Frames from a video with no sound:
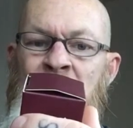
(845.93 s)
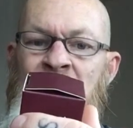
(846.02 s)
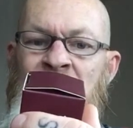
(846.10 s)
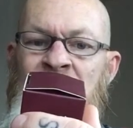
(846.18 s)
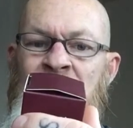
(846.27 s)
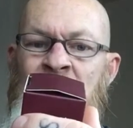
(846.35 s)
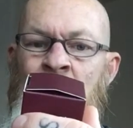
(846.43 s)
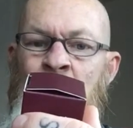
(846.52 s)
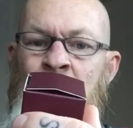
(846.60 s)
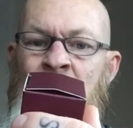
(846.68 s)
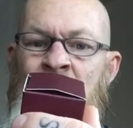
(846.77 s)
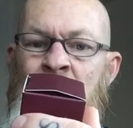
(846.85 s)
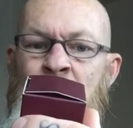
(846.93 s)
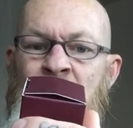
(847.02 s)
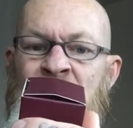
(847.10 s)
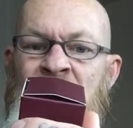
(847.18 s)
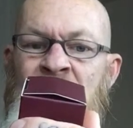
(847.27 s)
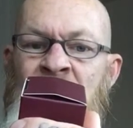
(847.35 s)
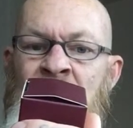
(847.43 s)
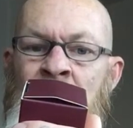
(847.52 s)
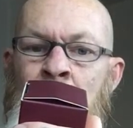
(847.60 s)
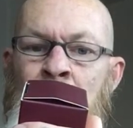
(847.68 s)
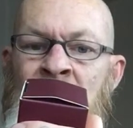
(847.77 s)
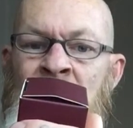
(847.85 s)
beard to help keep the skin
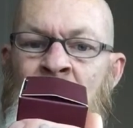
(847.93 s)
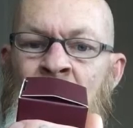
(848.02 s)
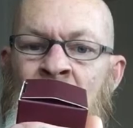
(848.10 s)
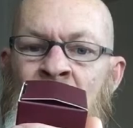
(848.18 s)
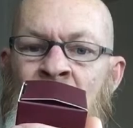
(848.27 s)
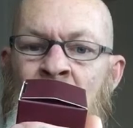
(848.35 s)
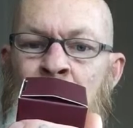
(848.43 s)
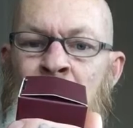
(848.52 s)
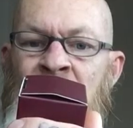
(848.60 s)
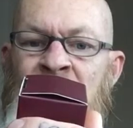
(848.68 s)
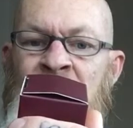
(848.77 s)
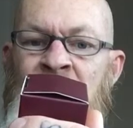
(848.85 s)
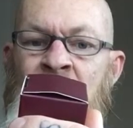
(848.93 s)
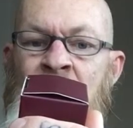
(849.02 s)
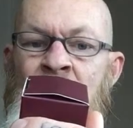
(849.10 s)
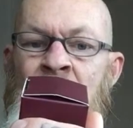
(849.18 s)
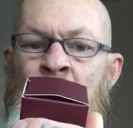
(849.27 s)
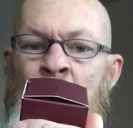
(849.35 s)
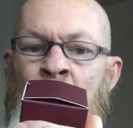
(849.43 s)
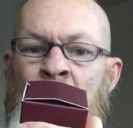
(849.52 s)
and beard looking their best. No